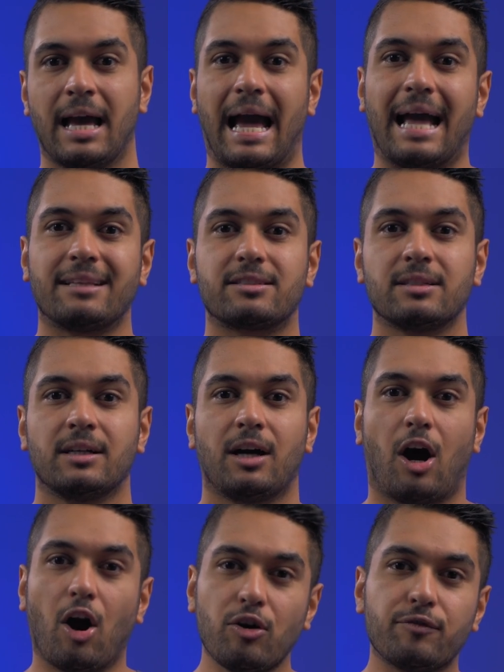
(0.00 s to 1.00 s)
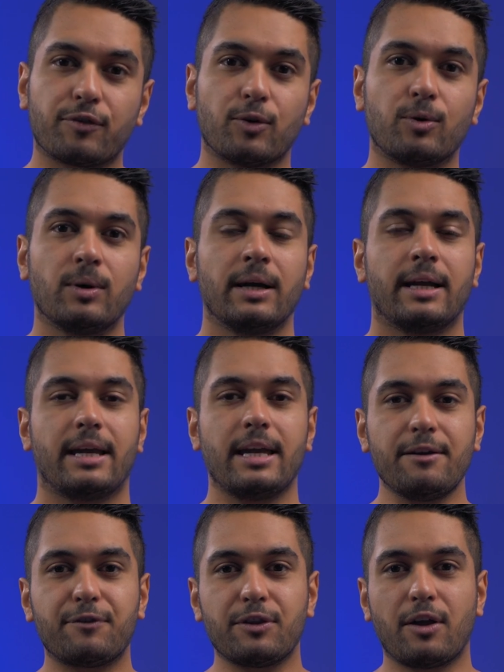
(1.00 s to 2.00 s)
and overall,
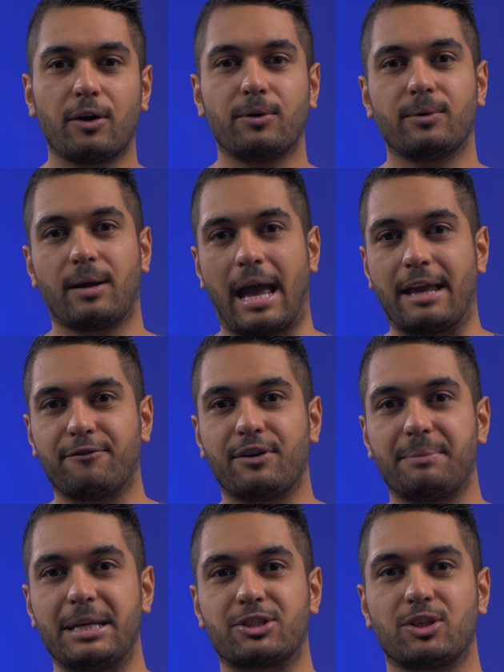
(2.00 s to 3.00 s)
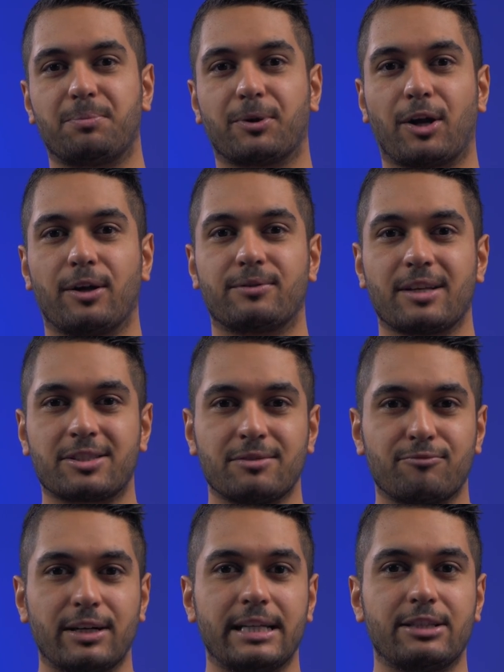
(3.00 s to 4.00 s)
even though NVMe 2.0
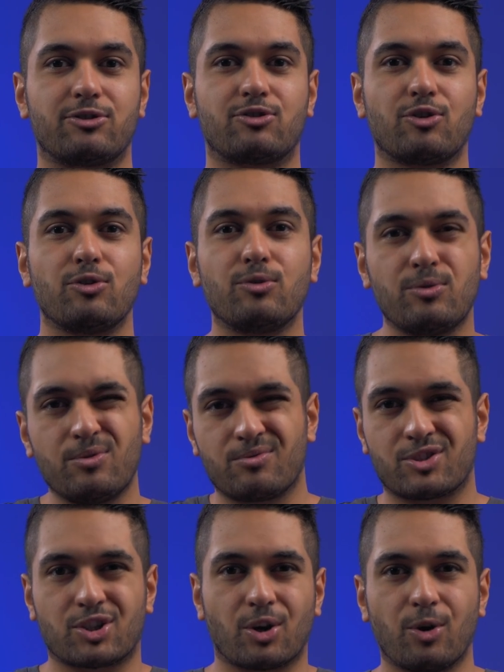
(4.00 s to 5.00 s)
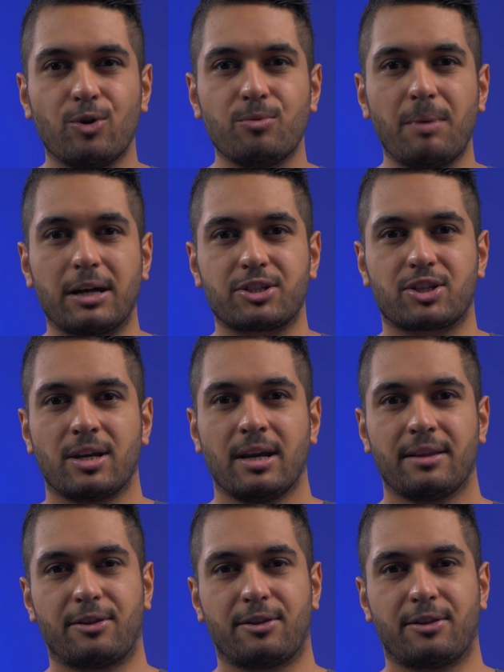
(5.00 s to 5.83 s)
doesn't really do too much